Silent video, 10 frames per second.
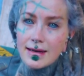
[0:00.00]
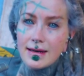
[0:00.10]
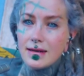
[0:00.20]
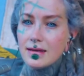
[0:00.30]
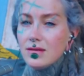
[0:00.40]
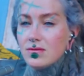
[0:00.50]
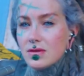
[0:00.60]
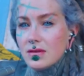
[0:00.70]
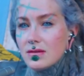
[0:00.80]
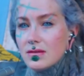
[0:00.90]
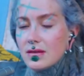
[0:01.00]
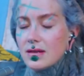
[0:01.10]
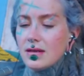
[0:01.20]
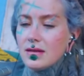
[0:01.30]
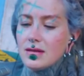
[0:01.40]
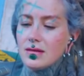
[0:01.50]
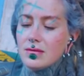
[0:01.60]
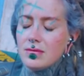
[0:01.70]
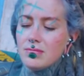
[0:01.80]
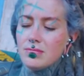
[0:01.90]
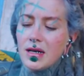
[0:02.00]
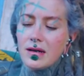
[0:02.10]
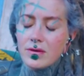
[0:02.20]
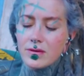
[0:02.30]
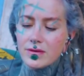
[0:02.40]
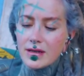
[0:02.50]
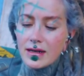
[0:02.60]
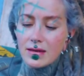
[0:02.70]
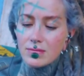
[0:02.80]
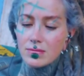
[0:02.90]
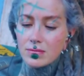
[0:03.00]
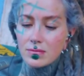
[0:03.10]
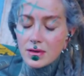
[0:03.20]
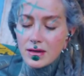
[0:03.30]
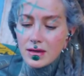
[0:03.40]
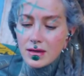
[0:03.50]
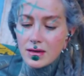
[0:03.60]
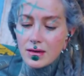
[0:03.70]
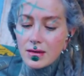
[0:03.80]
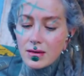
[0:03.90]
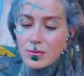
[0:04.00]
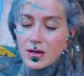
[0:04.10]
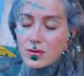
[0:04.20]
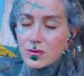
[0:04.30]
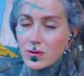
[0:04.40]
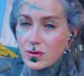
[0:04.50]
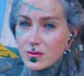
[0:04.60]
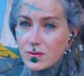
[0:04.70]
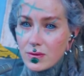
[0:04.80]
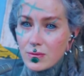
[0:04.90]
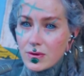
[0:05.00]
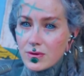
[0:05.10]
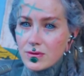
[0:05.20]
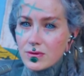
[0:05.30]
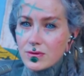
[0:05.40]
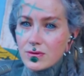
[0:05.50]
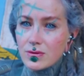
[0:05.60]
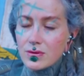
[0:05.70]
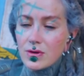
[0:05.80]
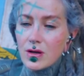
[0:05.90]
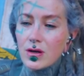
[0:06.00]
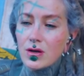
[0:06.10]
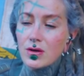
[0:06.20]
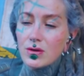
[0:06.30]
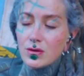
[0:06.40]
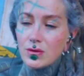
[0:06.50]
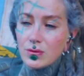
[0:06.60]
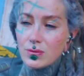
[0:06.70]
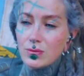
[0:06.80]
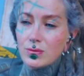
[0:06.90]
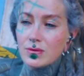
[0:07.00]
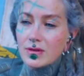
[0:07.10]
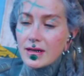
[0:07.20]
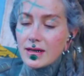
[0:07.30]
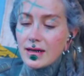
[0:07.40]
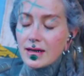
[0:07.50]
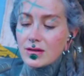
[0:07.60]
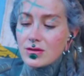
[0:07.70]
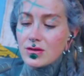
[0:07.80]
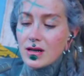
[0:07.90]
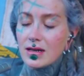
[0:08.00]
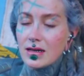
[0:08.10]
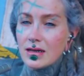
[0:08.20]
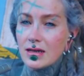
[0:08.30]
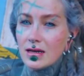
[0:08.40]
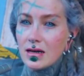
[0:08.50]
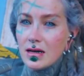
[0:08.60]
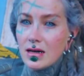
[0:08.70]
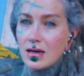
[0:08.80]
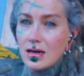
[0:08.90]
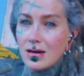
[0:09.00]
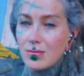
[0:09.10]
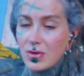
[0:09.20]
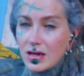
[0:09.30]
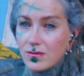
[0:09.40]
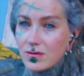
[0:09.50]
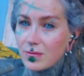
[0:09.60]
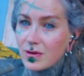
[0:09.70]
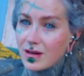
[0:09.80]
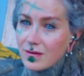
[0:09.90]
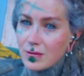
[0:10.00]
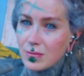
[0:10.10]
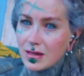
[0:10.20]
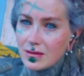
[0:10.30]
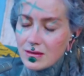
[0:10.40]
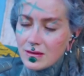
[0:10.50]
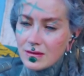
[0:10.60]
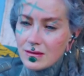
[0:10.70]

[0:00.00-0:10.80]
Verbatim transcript: And even in the matter of time where you search for one, you get actually money from the government